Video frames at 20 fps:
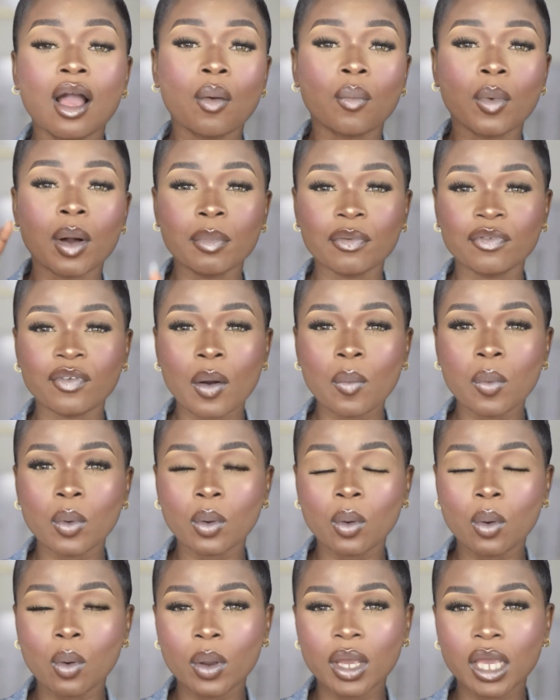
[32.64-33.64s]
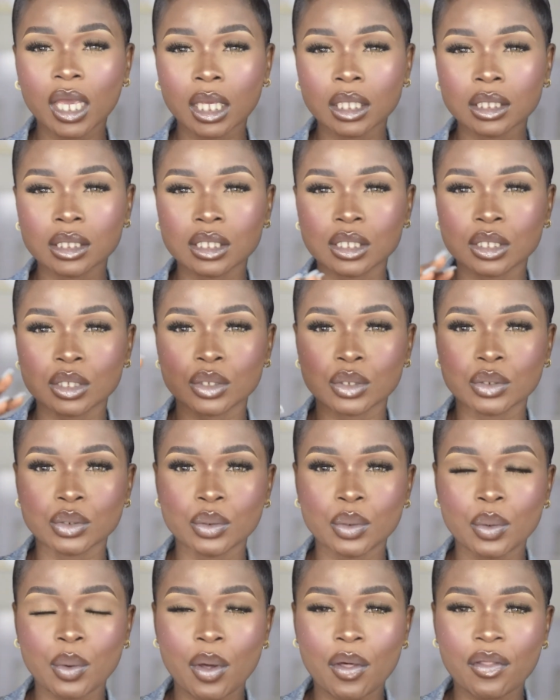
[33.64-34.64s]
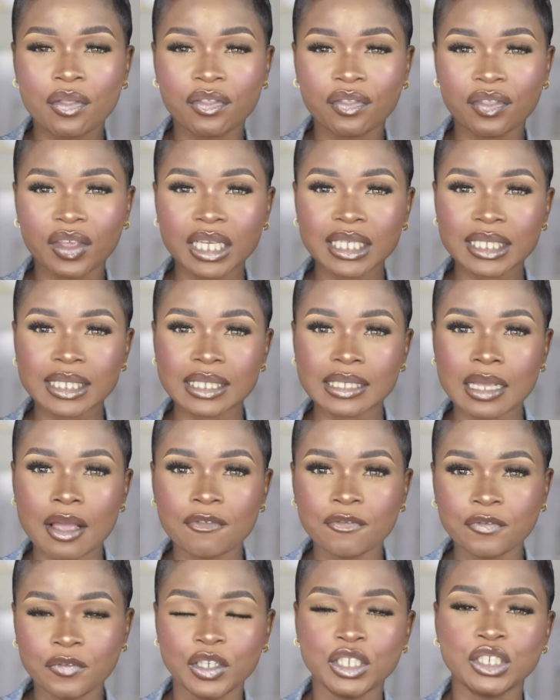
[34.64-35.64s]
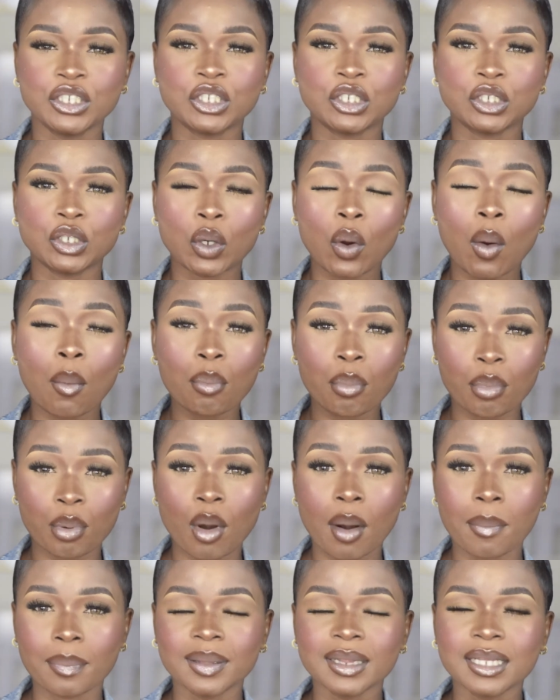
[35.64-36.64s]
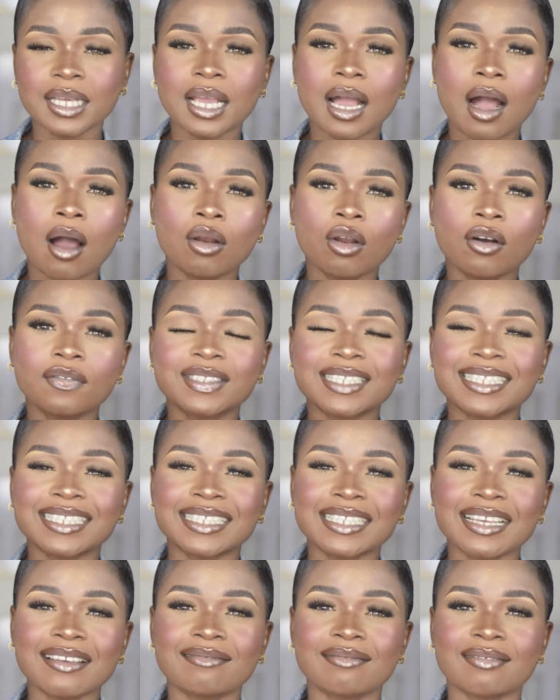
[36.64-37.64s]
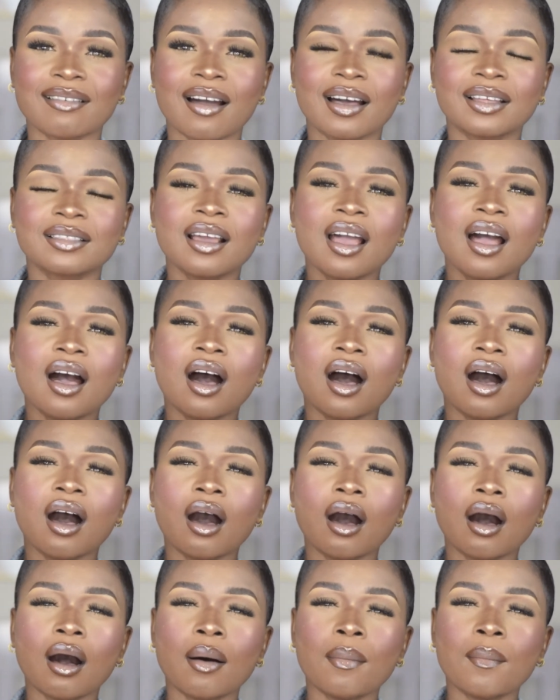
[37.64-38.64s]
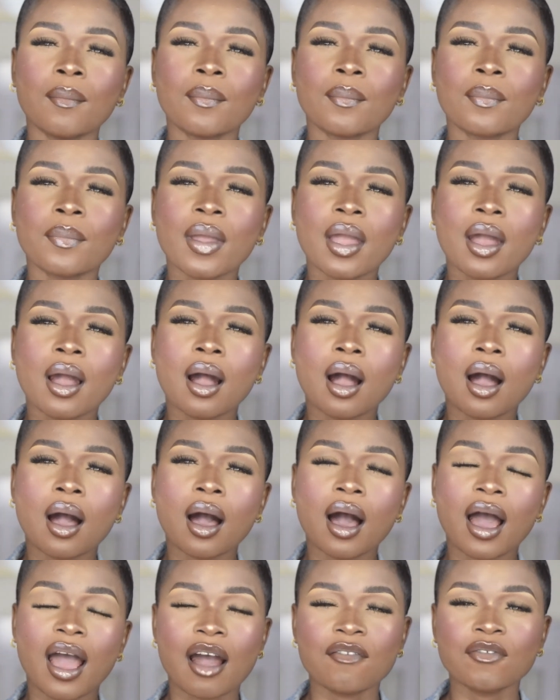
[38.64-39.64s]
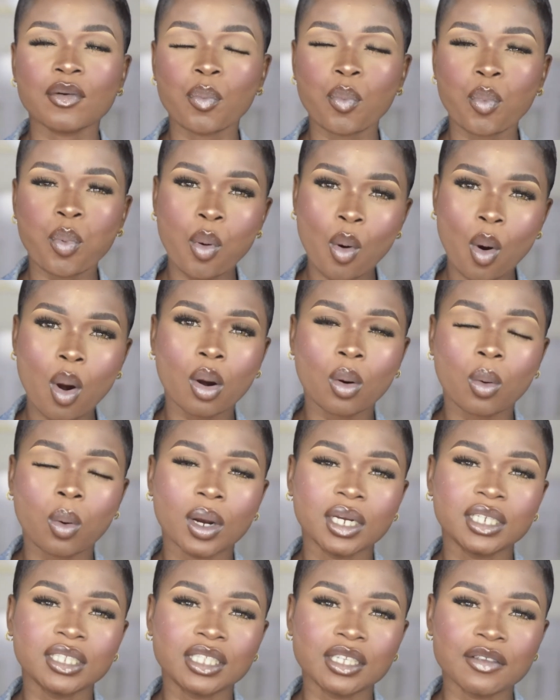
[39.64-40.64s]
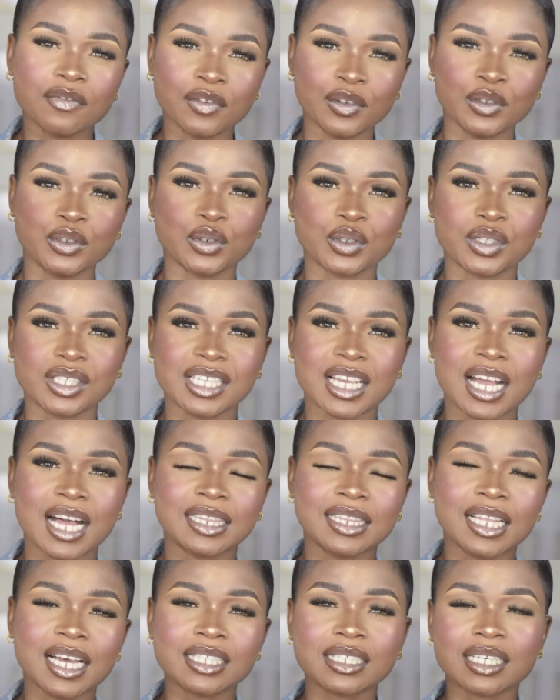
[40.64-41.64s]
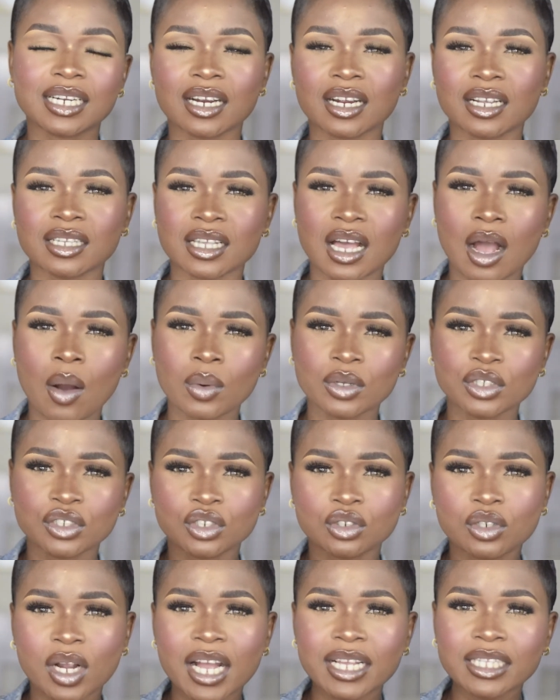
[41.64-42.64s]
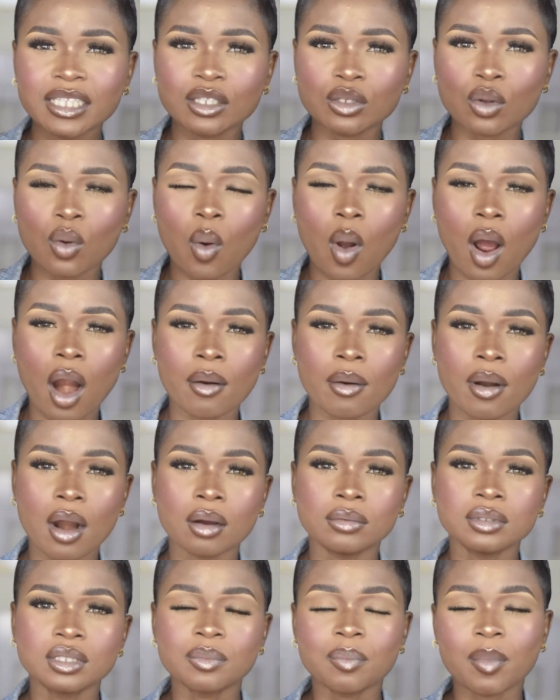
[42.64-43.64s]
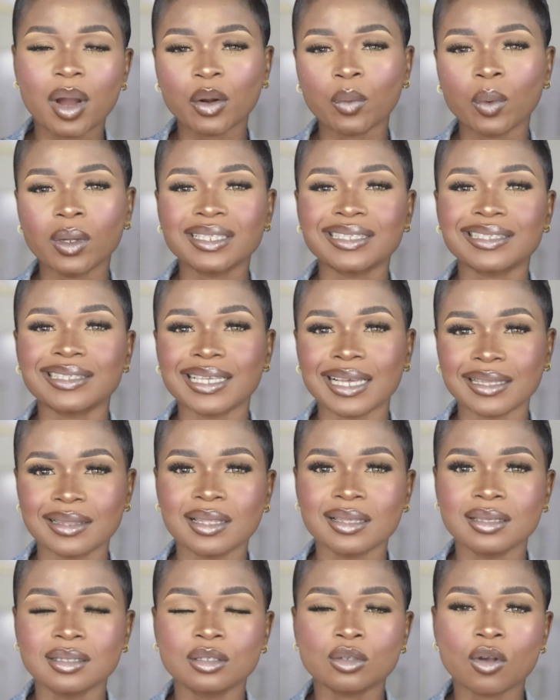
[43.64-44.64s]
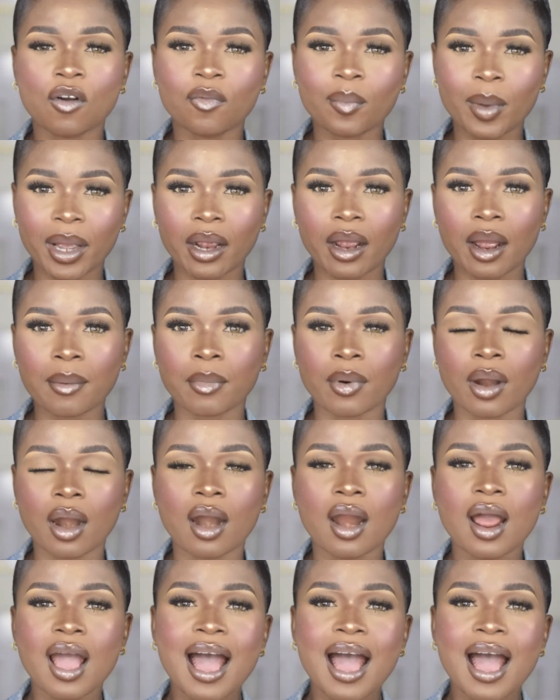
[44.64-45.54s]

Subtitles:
But before we go into this video properly, I love to say that I have a poor quality video today, and that's because I was trying to go around the manual settings of my camera.